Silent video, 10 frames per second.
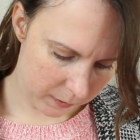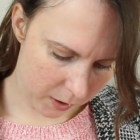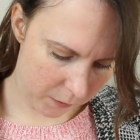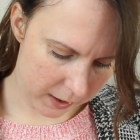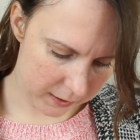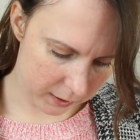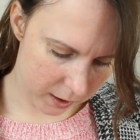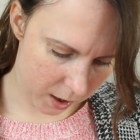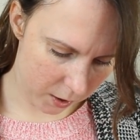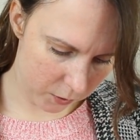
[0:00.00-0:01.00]
Oh, there's the
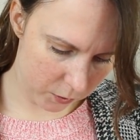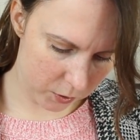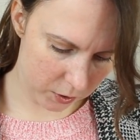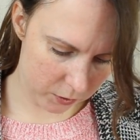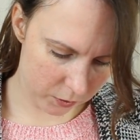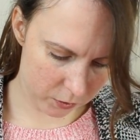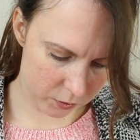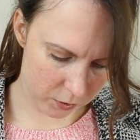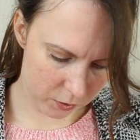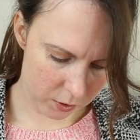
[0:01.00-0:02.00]
code,
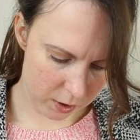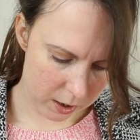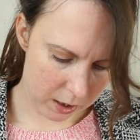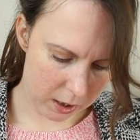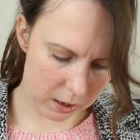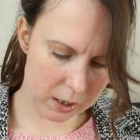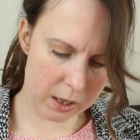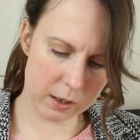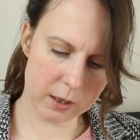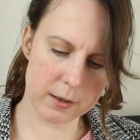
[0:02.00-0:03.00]
and
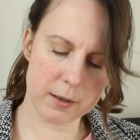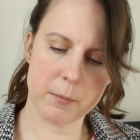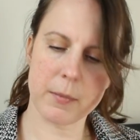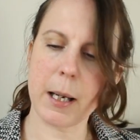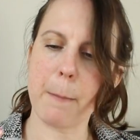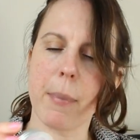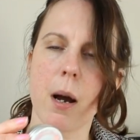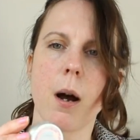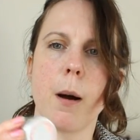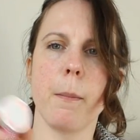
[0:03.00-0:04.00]
then there's some lip
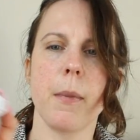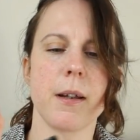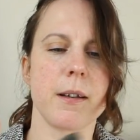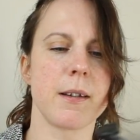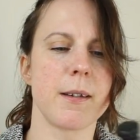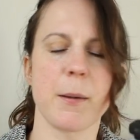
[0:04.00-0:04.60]
balm and